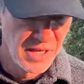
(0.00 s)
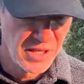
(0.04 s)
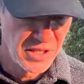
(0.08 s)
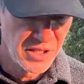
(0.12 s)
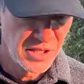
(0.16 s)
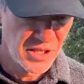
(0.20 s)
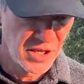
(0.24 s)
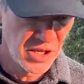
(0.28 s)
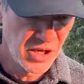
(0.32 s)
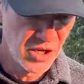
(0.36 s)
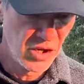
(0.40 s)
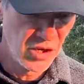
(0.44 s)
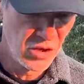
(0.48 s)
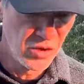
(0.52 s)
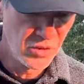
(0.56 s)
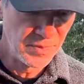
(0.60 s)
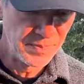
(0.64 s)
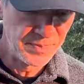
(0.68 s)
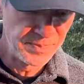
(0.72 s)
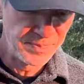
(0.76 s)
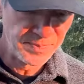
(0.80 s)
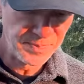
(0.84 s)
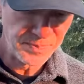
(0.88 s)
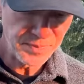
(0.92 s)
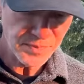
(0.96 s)
So
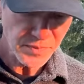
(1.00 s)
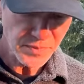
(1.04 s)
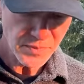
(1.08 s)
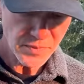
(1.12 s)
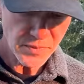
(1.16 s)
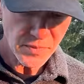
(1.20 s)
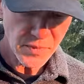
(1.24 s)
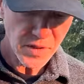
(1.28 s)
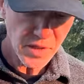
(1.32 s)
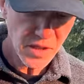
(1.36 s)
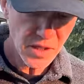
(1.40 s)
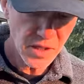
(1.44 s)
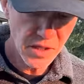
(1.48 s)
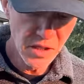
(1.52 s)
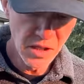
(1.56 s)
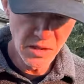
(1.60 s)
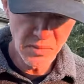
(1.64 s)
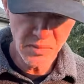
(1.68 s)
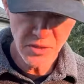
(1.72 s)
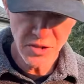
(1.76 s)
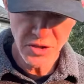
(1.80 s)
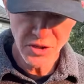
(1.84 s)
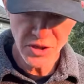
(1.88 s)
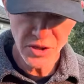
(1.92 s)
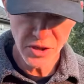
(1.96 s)
let
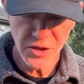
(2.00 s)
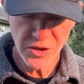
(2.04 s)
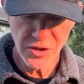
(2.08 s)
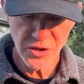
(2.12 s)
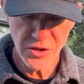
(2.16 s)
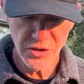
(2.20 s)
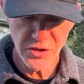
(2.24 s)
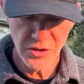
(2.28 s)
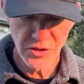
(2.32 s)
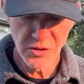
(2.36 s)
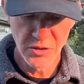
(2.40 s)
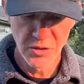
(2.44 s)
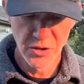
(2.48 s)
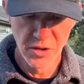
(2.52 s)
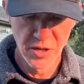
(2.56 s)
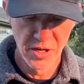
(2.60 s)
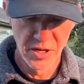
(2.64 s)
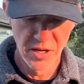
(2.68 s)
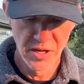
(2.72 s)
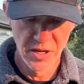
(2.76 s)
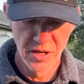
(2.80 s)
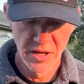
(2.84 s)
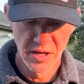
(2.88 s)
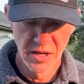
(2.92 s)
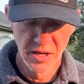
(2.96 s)
me show you
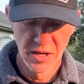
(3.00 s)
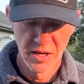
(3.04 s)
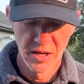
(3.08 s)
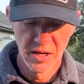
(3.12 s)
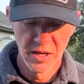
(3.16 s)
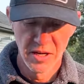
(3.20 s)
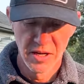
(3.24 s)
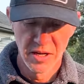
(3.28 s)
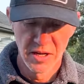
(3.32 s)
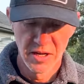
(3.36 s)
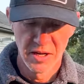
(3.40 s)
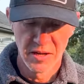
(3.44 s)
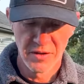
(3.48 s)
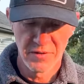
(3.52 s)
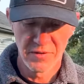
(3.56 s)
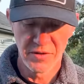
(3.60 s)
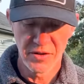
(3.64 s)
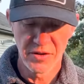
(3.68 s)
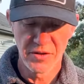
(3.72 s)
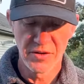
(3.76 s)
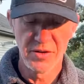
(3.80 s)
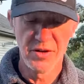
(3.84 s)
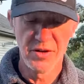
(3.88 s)
a few